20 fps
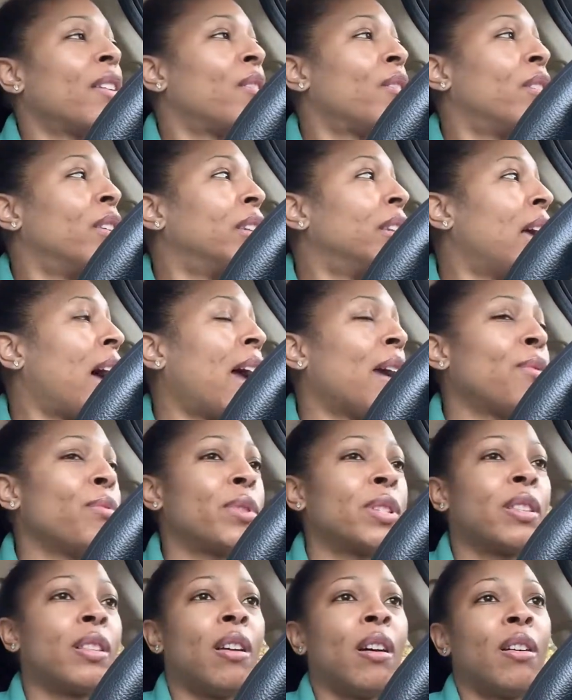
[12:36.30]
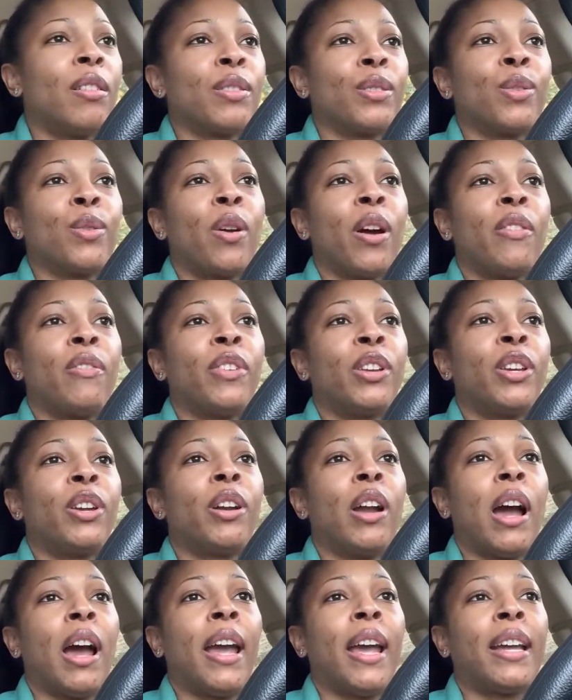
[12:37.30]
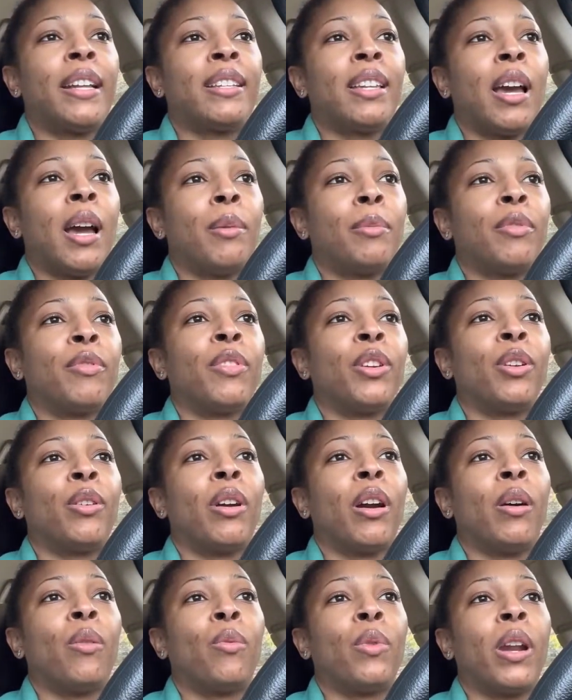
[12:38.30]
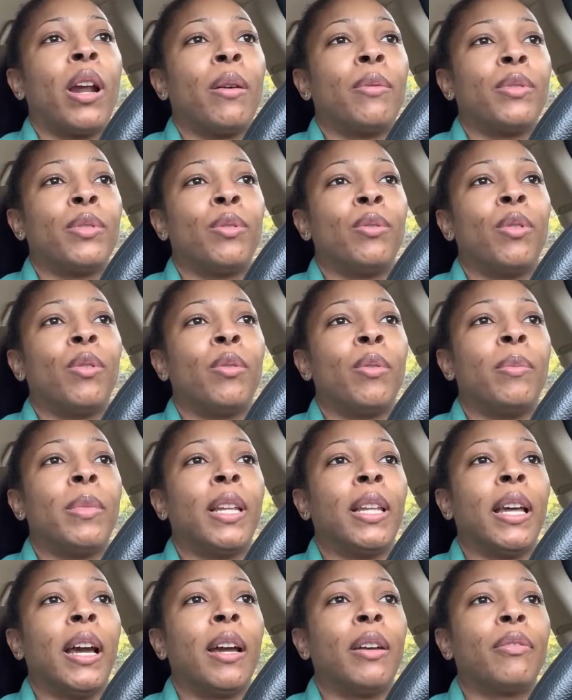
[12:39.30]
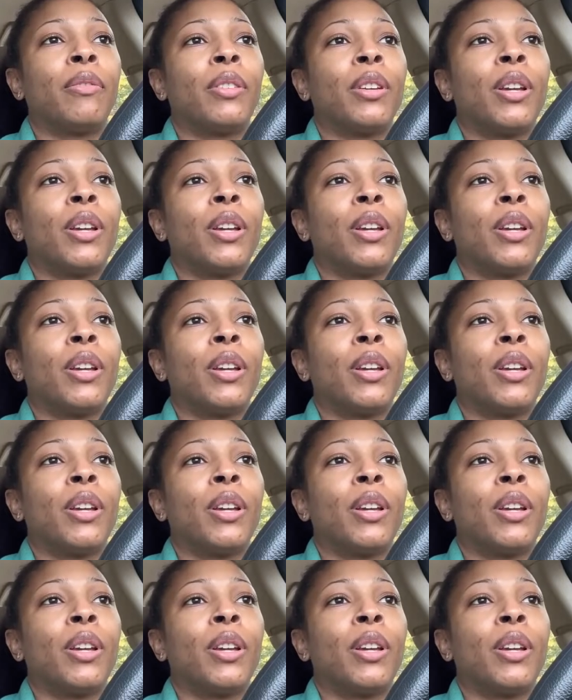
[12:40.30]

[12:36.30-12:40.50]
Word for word: the line was long, so I figured I had time to figure out what I was doing with my life.